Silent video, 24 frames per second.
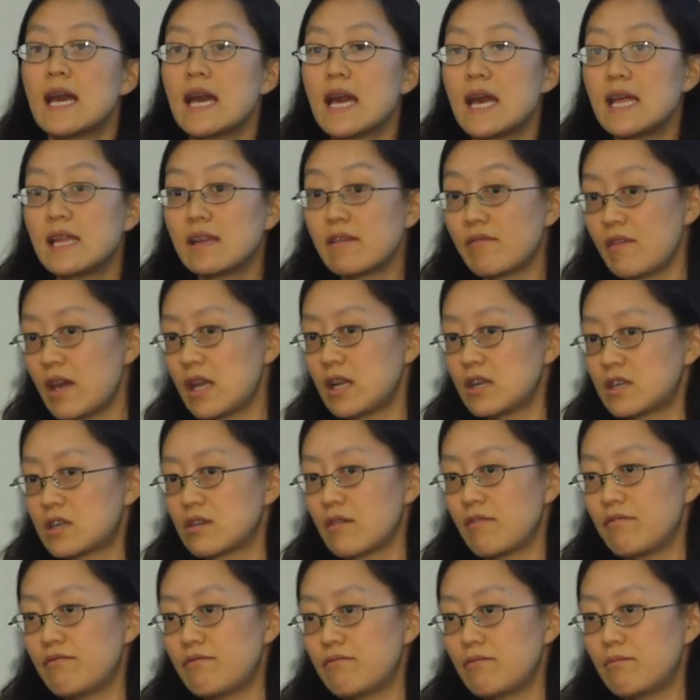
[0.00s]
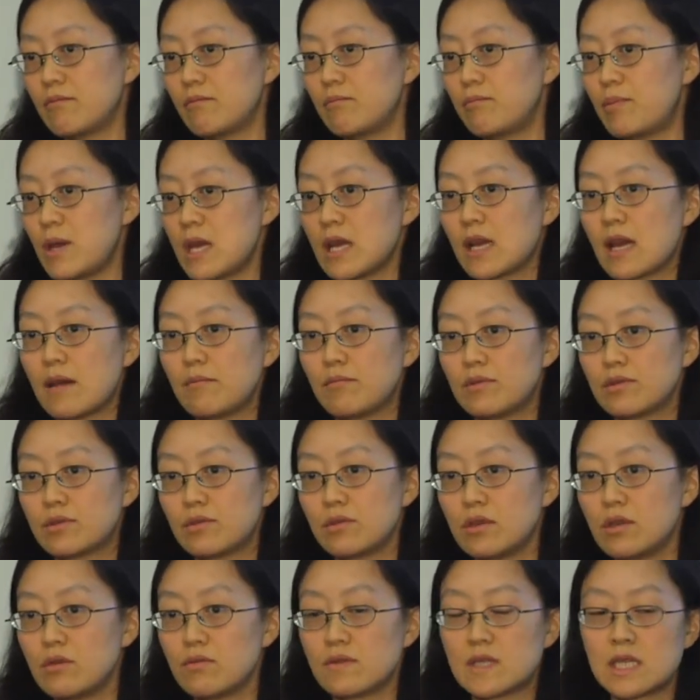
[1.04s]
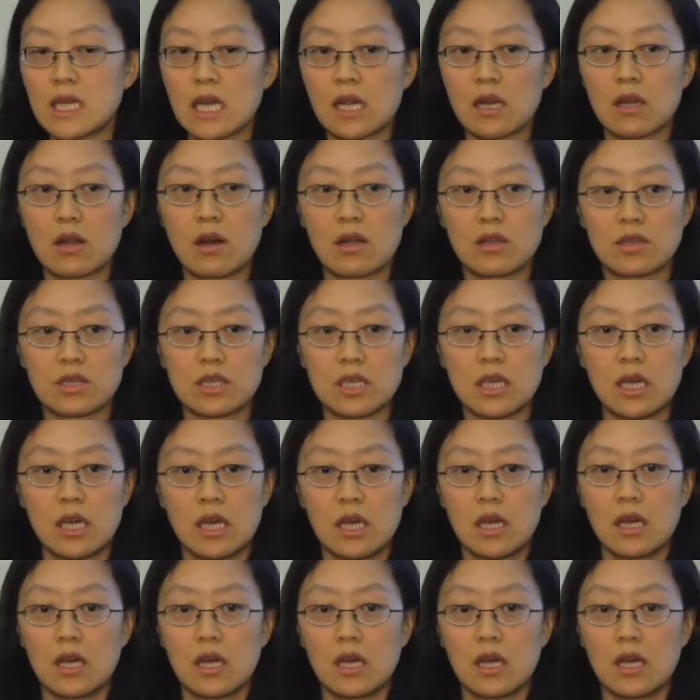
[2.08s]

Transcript: and the advantage of being able to use technology